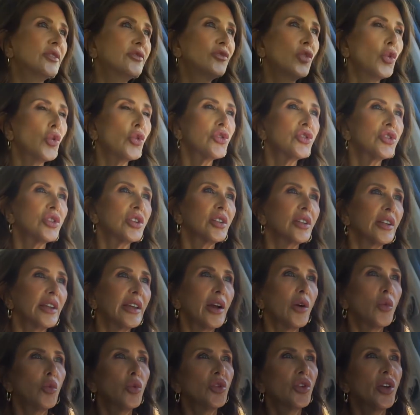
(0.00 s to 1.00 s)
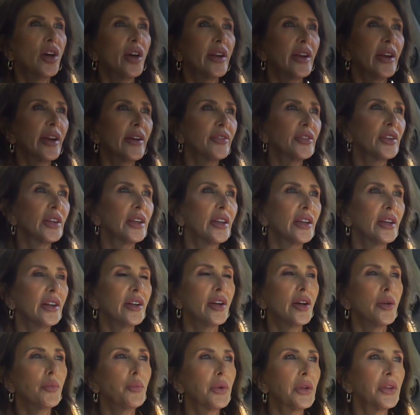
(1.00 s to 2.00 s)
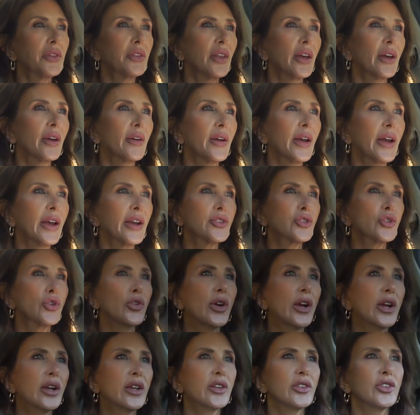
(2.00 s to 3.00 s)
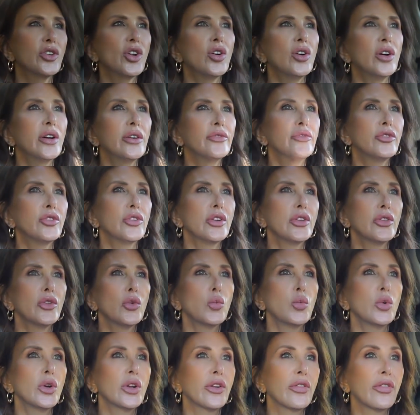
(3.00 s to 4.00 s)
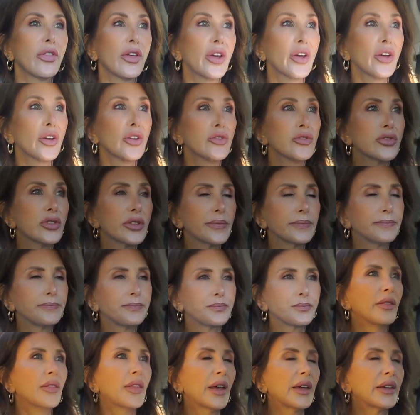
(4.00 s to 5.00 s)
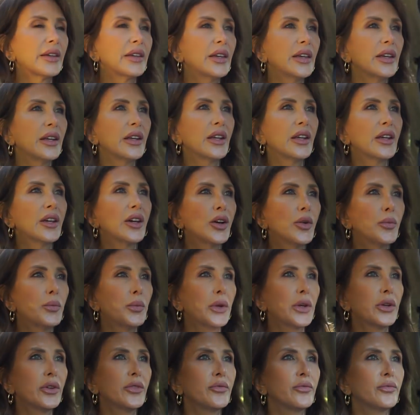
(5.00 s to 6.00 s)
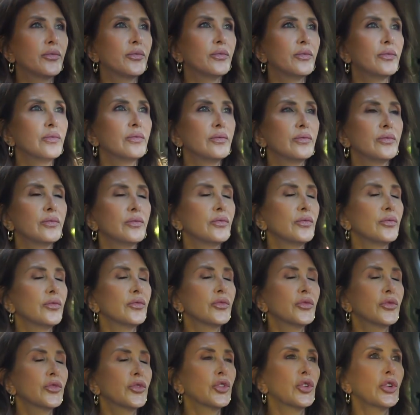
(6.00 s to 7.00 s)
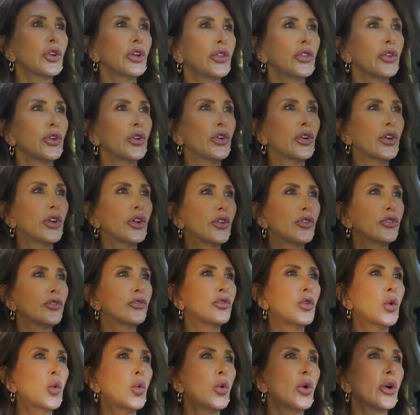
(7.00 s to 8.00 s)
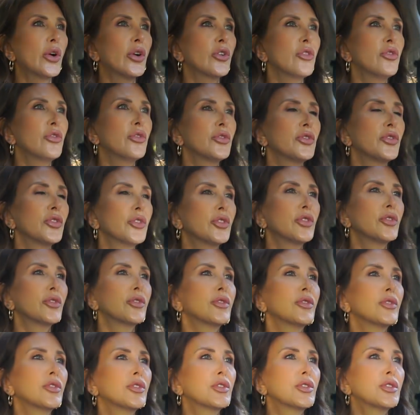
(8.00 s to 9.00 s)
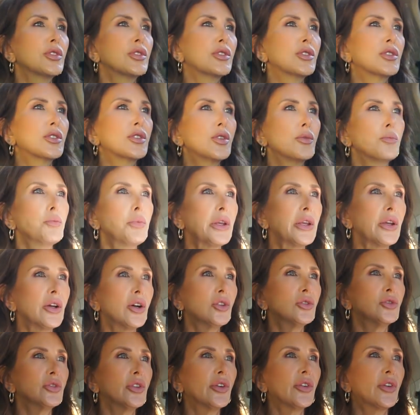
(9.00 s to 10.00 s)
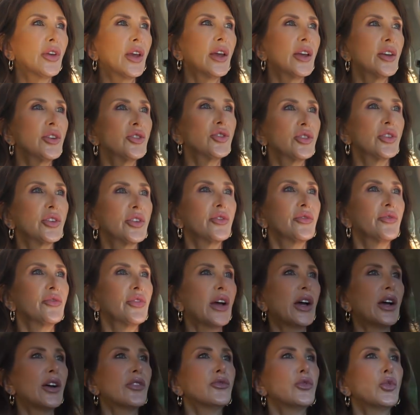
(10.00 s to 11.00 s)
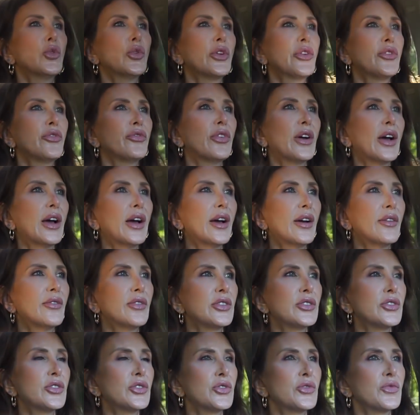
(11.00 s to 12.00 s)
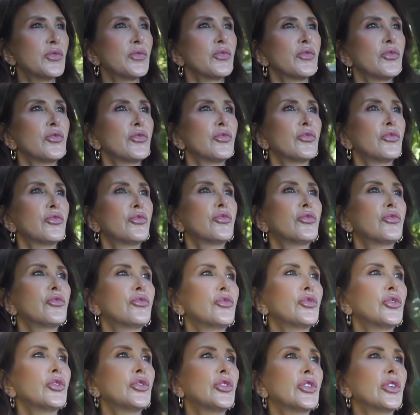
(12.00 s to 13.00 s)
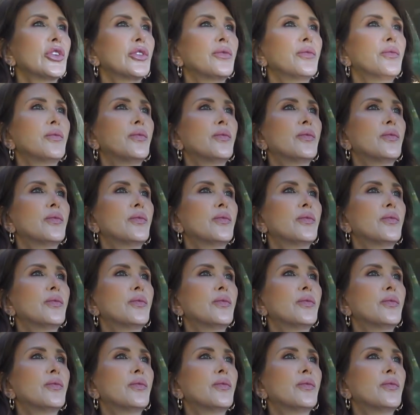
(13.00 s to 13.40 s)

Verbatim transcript: Fortunately, I will not have to get up at that ash crack of dawn for either one of those. That getting up at three thirty or four to be on location at five forty-five is the